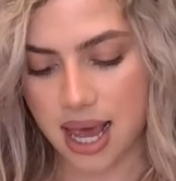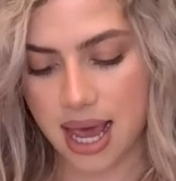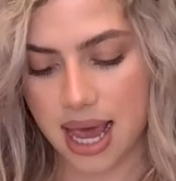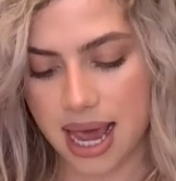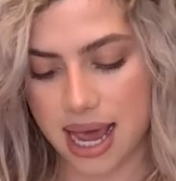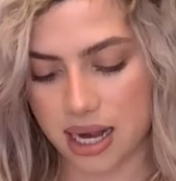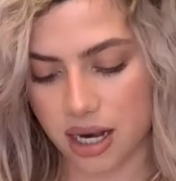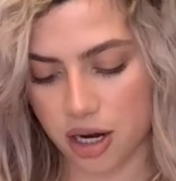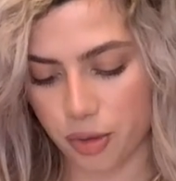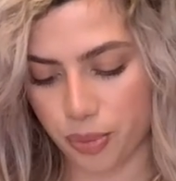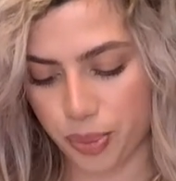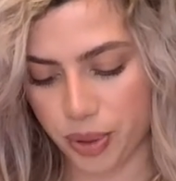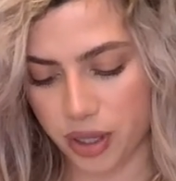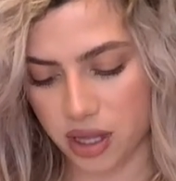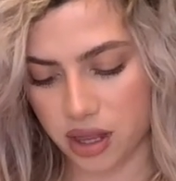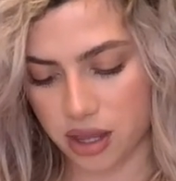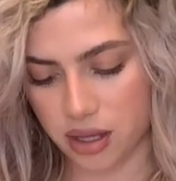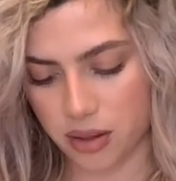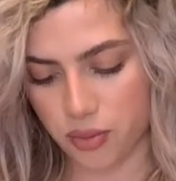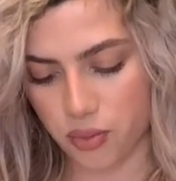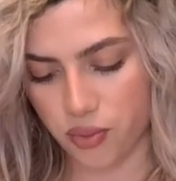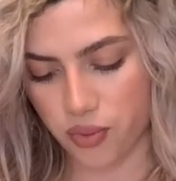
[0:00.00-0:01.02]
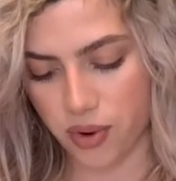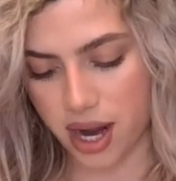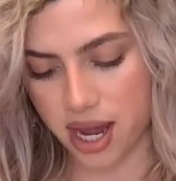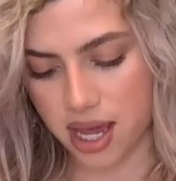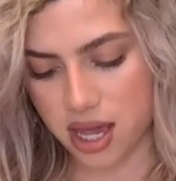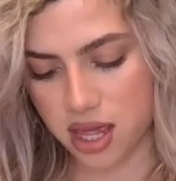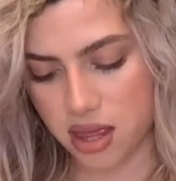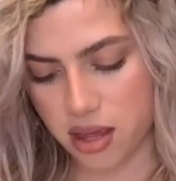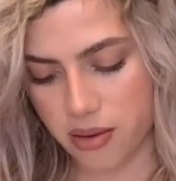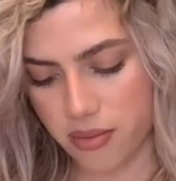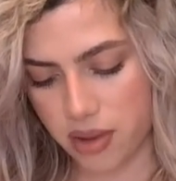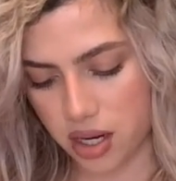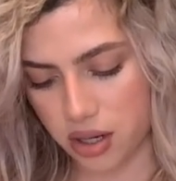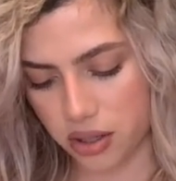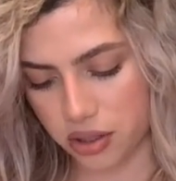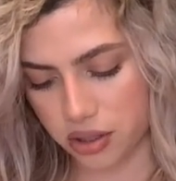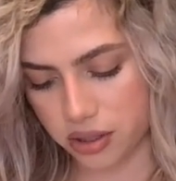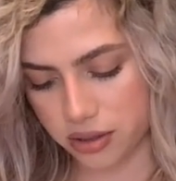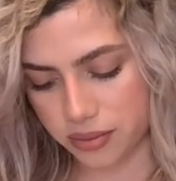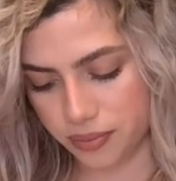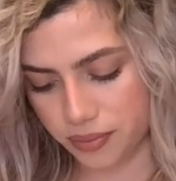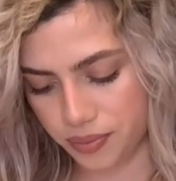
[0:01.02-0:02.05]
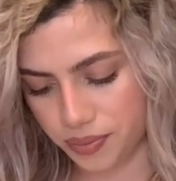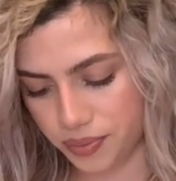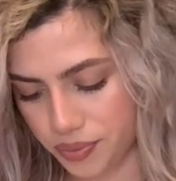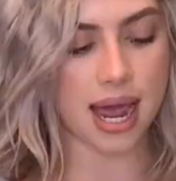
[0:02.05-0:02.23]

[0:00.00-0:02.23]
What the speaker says: and I'll put them right in the middle.